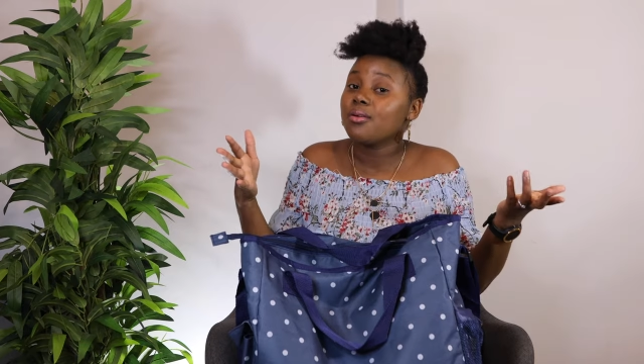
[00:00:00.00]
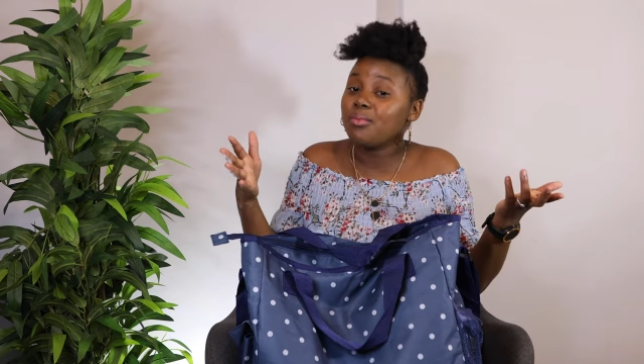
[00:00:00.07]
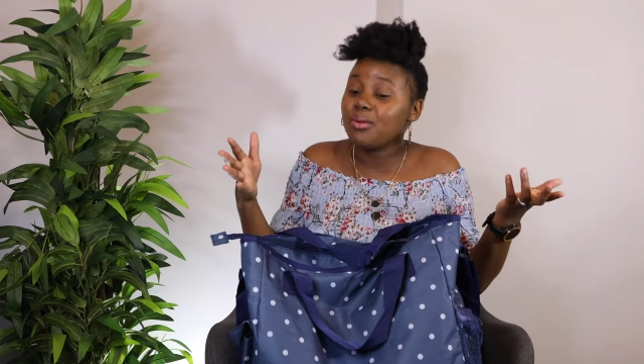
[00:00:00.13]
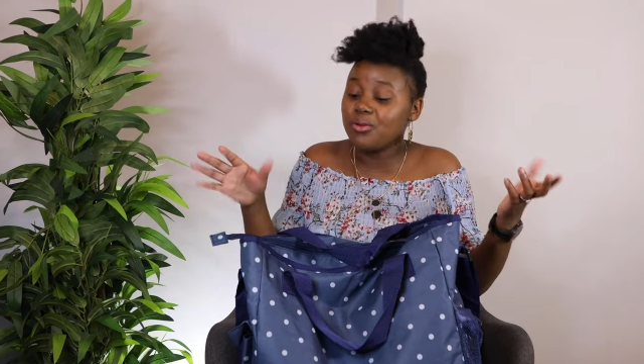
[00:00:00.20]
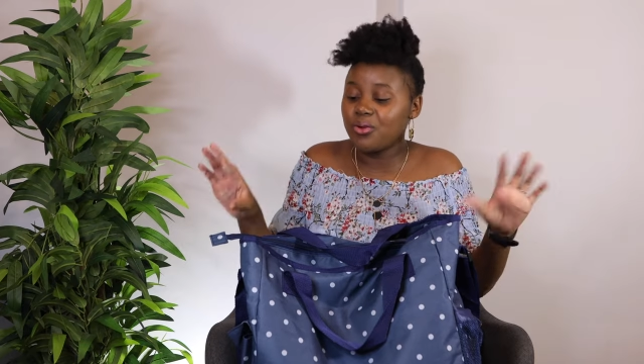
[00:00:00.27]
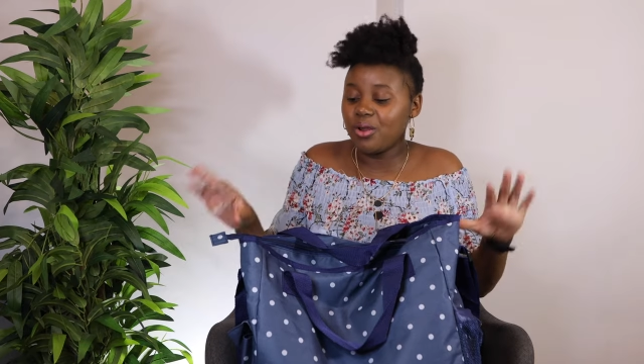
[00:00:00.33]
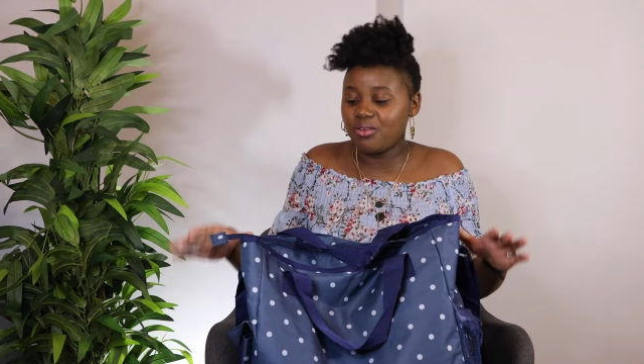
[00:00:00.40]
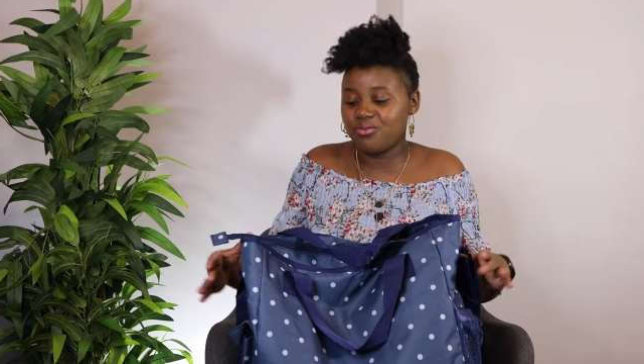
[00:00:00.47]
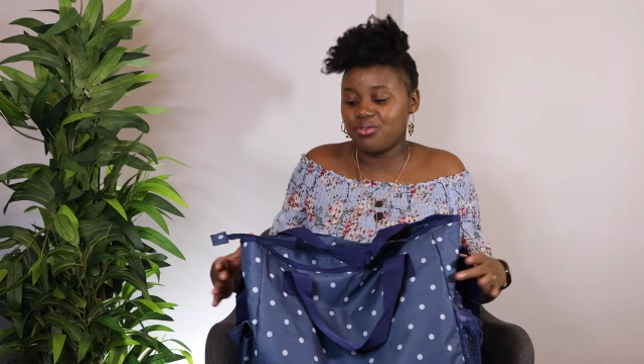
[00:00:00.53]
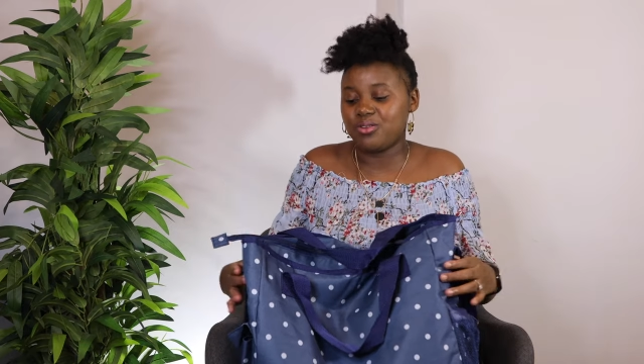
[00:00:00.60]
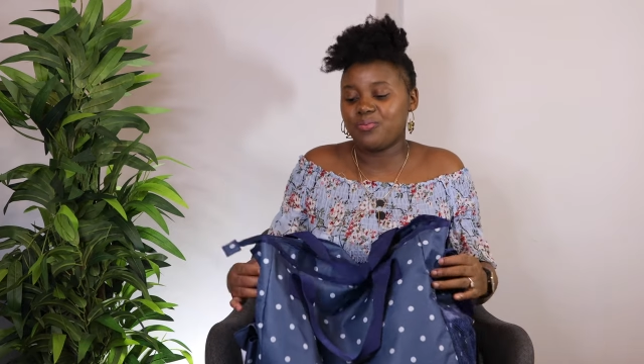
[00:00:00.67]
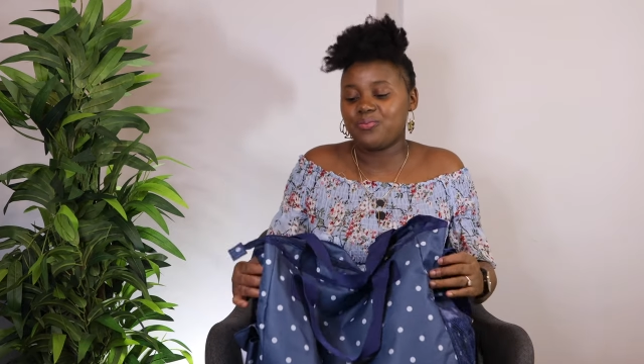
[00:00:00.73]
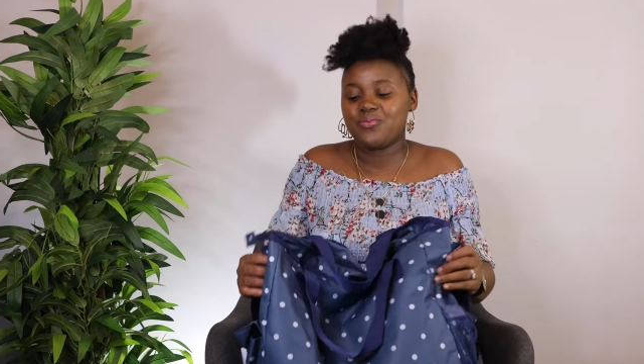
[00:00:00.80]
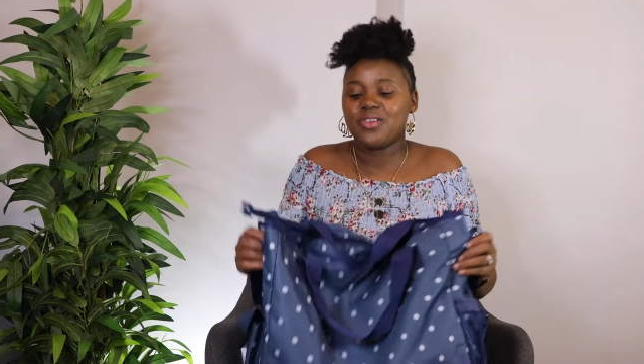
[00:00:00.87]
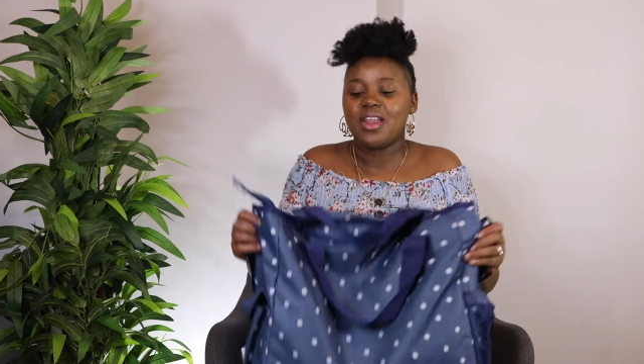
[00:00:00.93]
Be grateful.
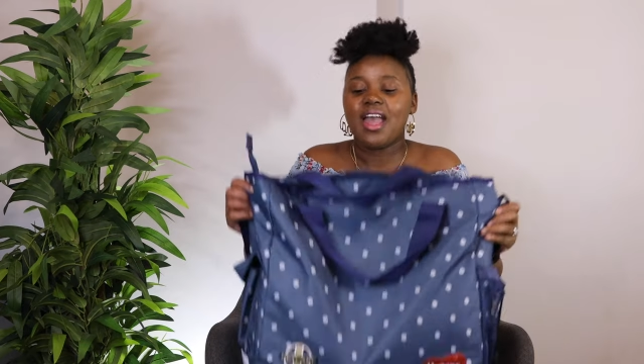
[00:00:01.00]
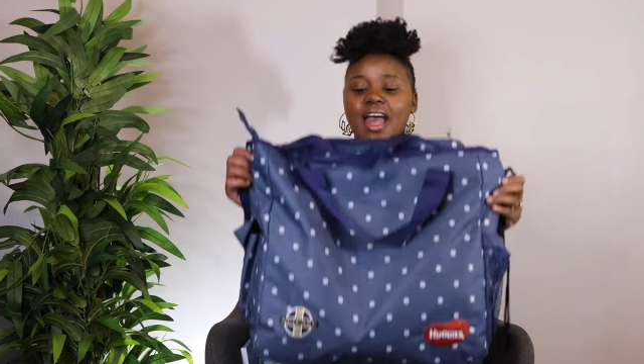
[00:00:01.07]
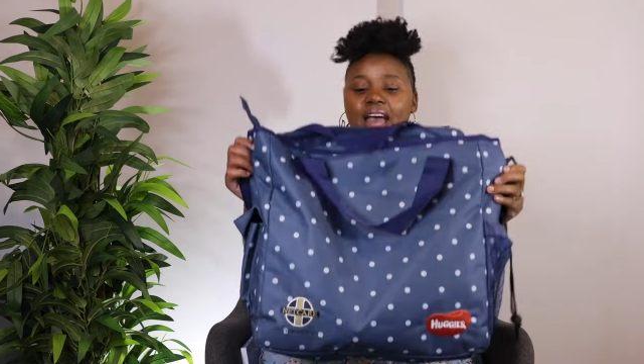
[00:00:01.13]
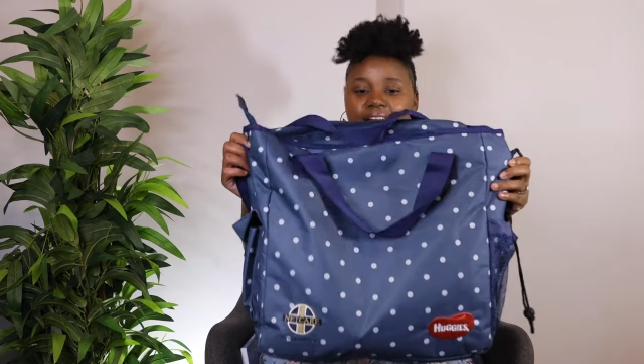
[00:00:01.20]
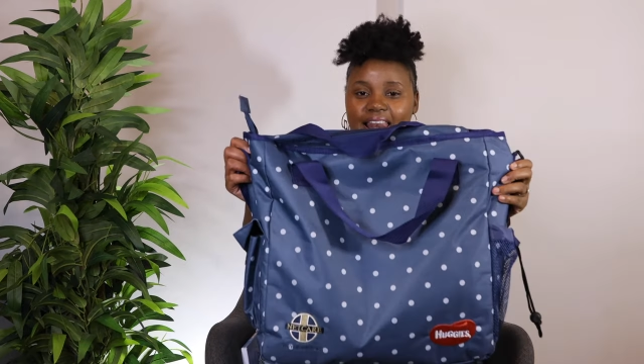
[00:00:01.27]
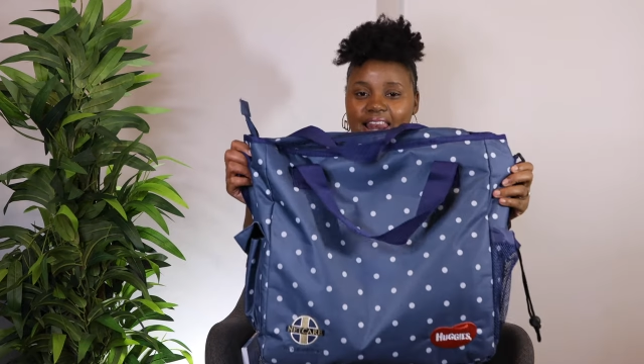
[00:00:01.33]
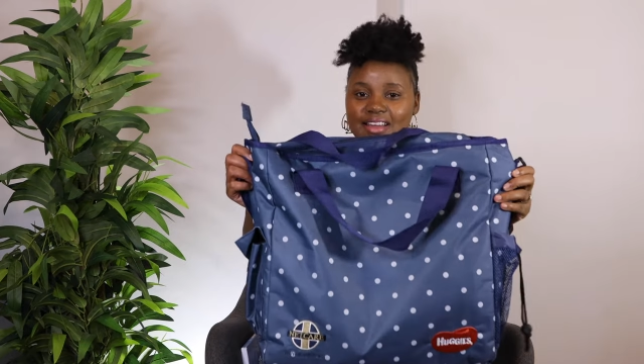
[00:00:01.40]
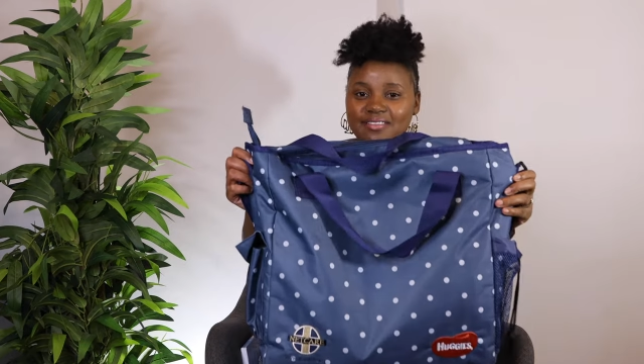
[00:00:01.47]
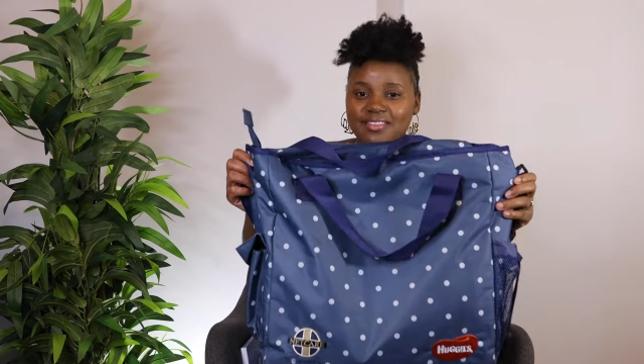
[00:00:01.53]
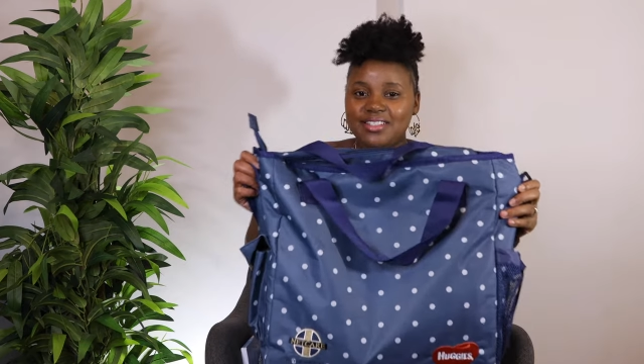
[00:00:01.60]
I love